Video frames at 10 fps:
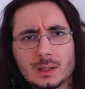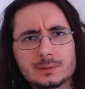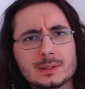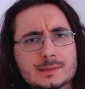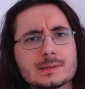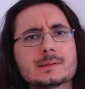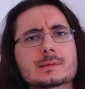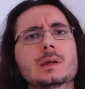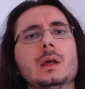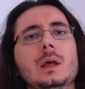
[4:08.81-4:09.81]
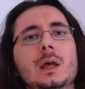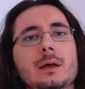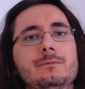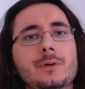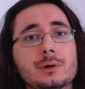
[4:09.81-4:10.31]
This is
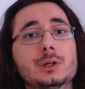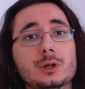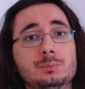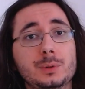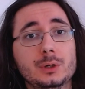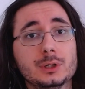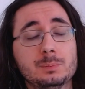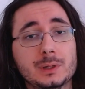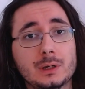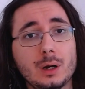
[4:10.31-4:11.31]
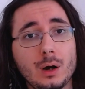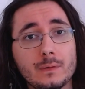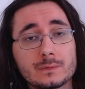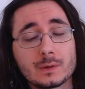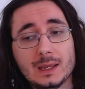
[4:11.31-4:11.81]
a very good book
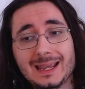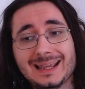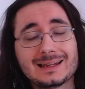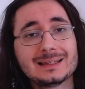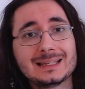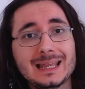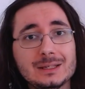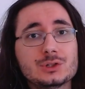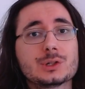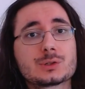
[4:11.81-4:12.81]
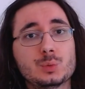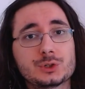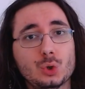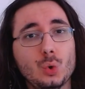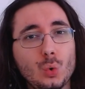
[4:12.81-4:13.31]
because it engages
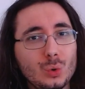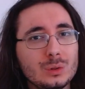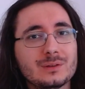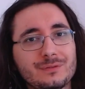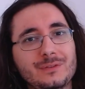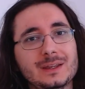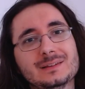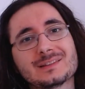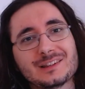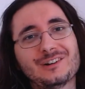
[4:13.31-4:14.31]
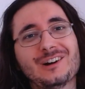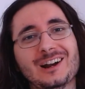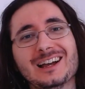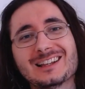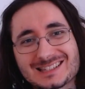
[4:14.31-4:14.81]
with all the things that
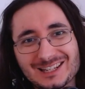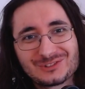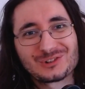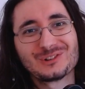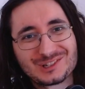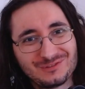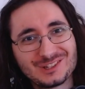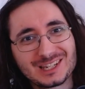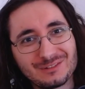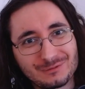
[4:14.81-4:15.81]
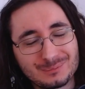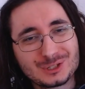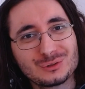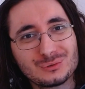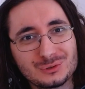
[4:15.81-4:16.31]
are central to music
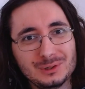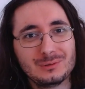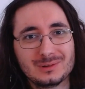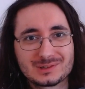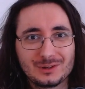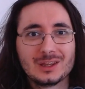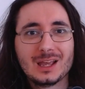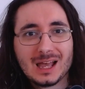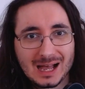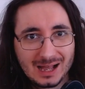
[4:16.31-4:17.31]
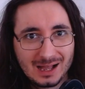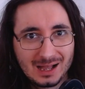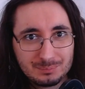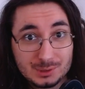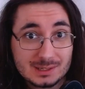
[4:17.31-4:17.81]
information retrieval. So,
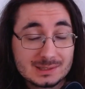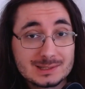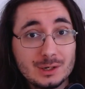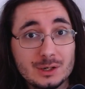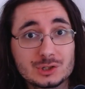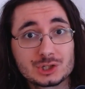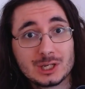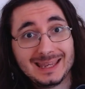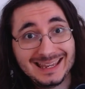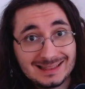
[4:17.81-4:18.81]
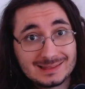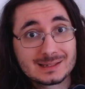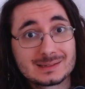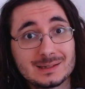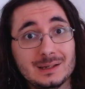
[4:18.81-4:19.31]
uh, music search,
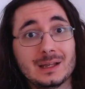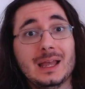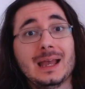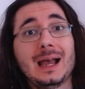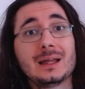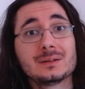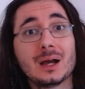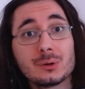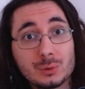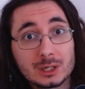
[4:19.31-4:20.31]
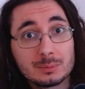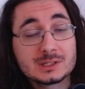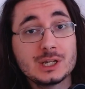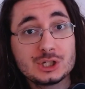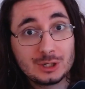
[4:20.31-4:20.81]
indexing, and a
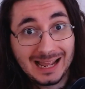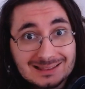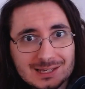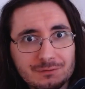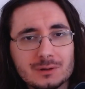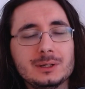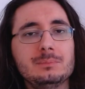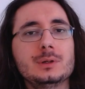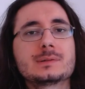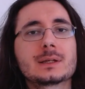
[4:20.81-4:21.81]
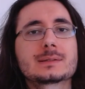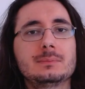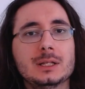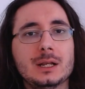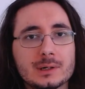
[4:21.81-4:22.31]
recommendation, and definitely music
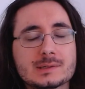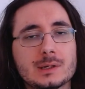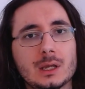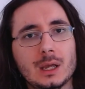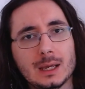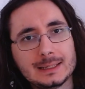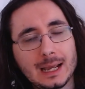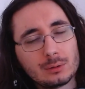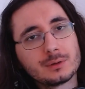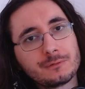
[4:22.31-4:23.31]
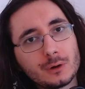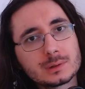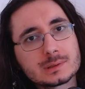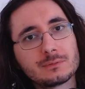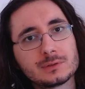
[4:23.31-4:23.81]
similarity. Now, the
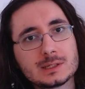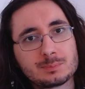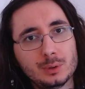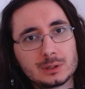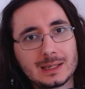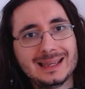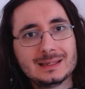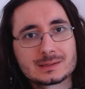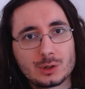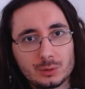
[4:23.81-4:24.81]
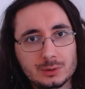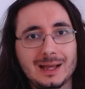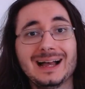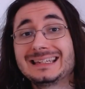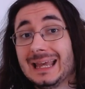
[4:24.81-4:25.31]
focus of this book is
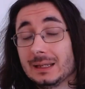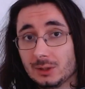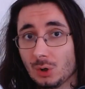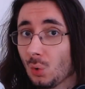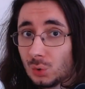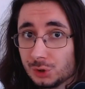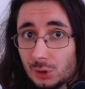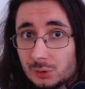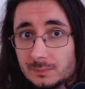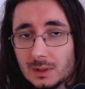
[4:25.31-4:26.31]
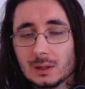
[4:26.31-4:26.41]
on, again, audio.